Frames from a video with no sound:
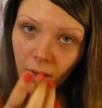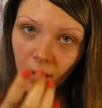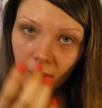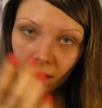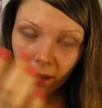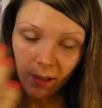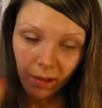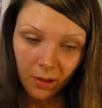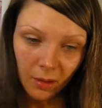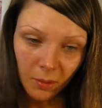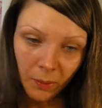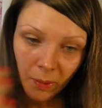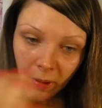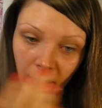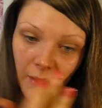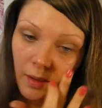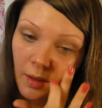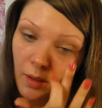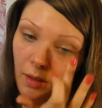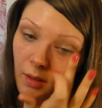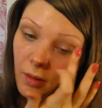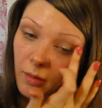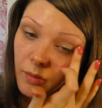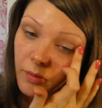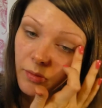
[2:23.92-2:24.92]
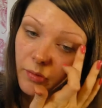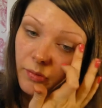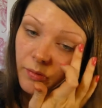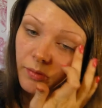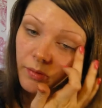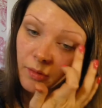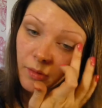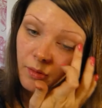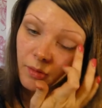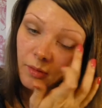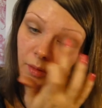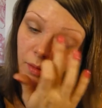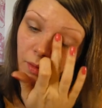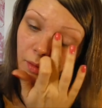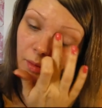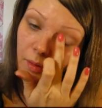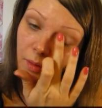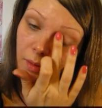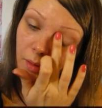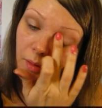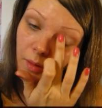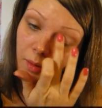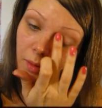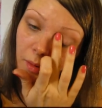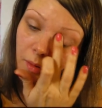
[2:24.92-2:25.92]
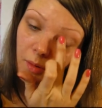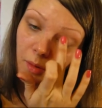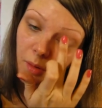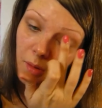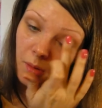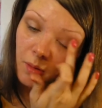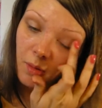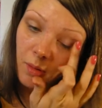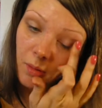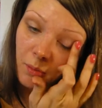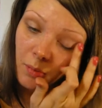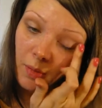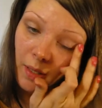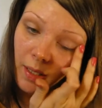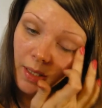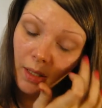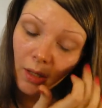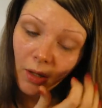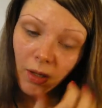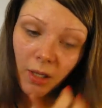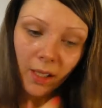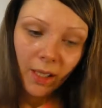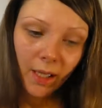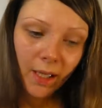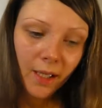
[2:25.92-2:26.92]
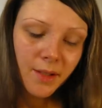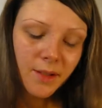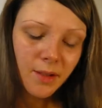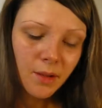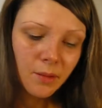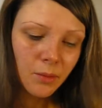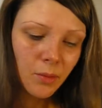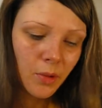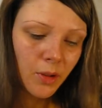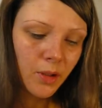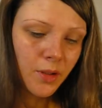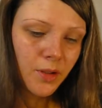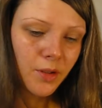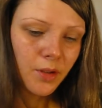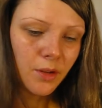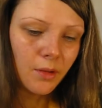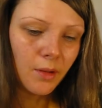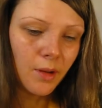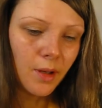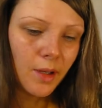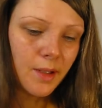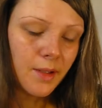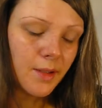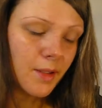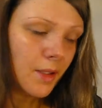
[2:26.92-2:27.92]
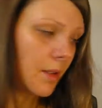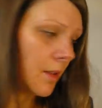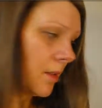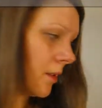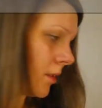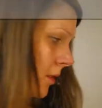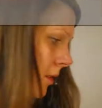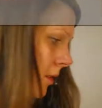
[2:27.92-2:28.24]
little bit of my oilator moisturiser.